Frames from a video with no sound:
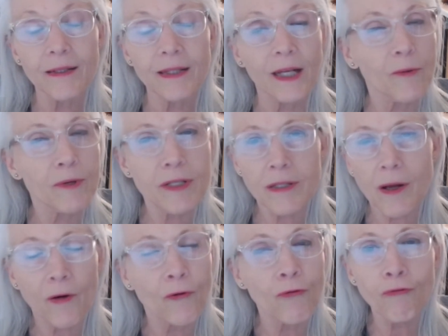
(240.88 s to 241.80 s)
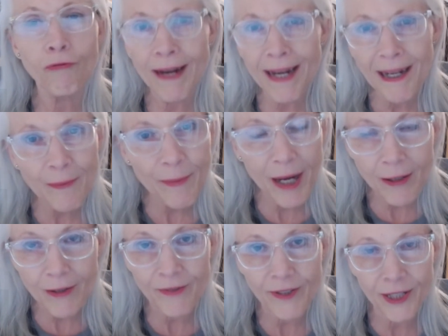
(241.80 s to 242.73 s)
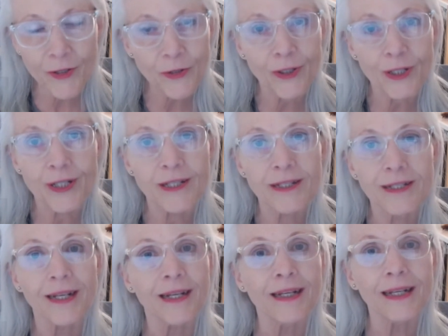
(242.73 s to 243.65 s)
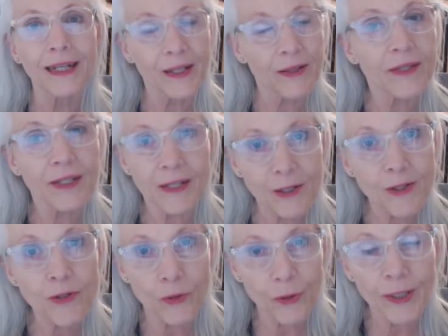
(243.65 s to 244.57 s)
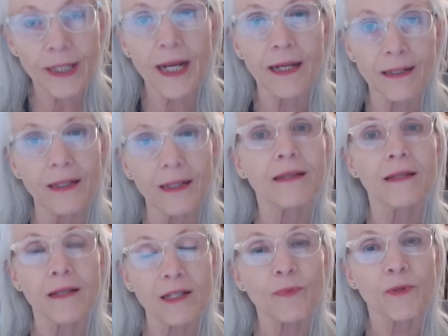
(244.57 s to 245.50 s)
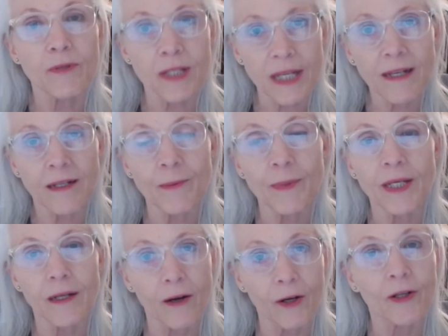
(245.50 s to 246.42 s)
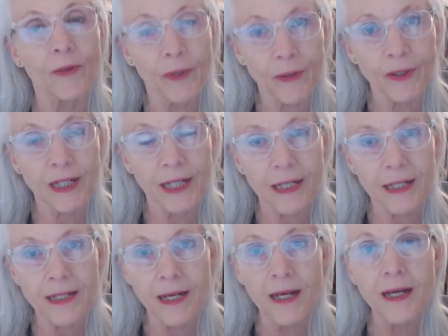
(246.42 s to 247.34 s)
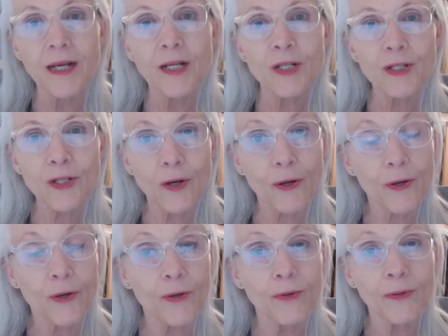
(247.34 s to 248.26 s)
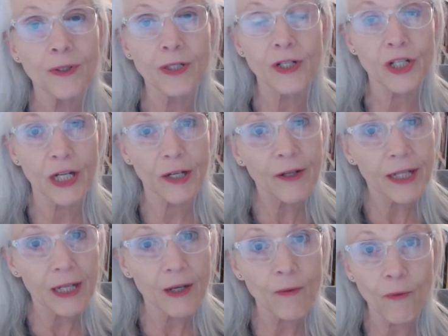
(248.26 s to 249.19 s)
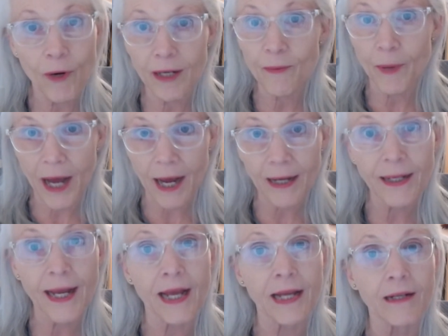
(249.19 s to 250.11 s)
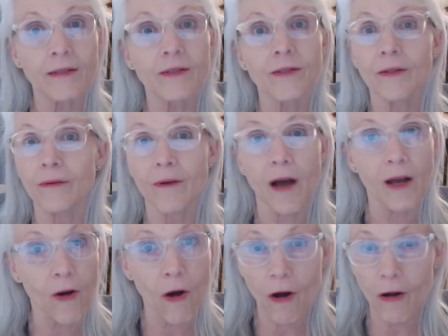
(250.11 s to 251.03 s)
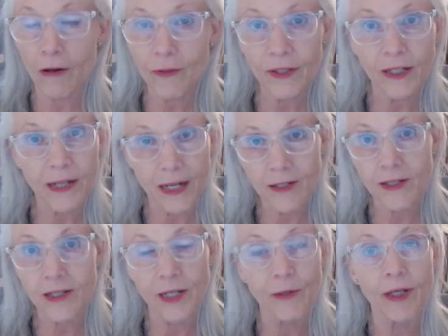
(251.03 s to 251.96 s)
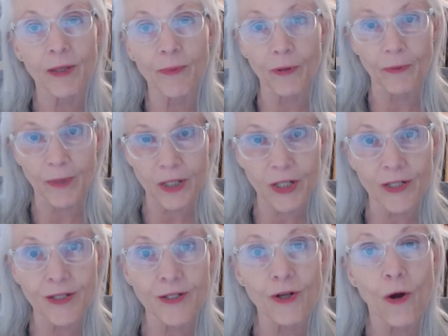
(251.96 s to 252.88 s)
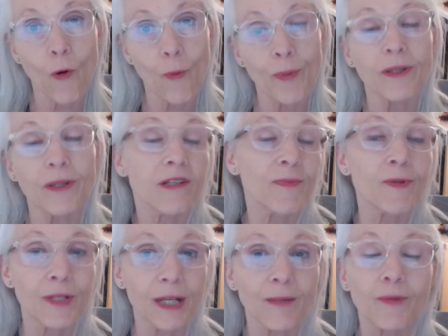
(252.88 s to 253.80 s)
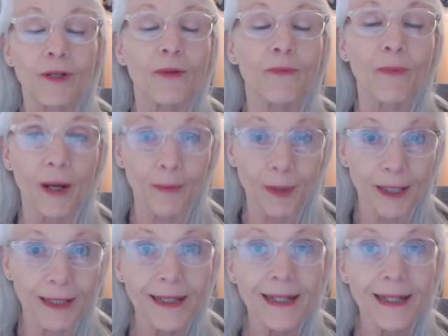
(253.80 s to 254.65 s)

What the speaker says: there was a great amount of interest in this story and in this museum in our communities. So Sherry went back and got all the necessary permissions to open this museum to the public.